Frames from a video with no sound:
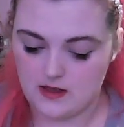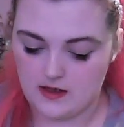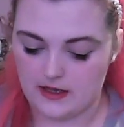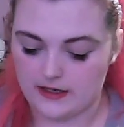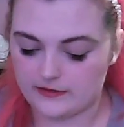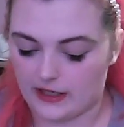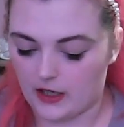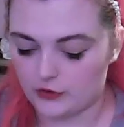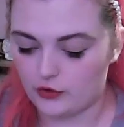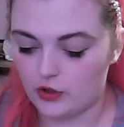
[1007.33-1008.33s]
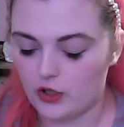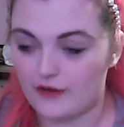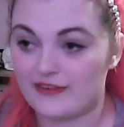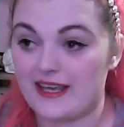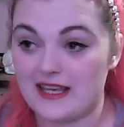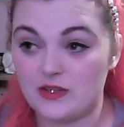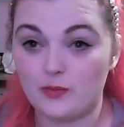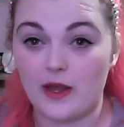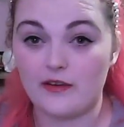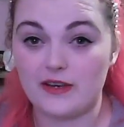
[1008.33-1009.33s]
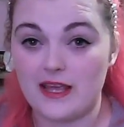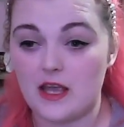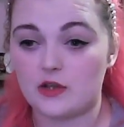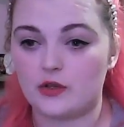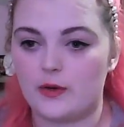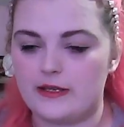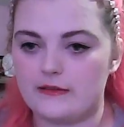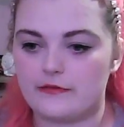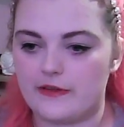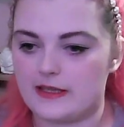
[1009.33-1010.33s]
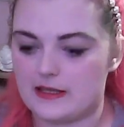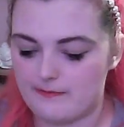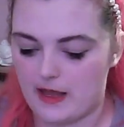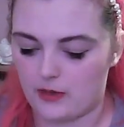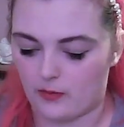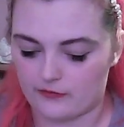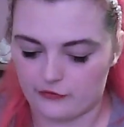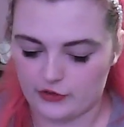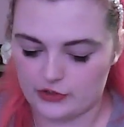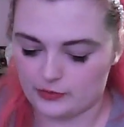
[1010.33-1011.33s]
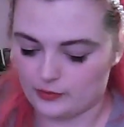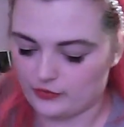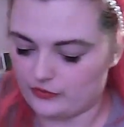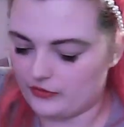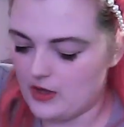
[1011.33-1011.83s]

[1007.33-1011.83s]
And I was like, I saw a lot of kids wearing it, so I didn't think they made one for adults.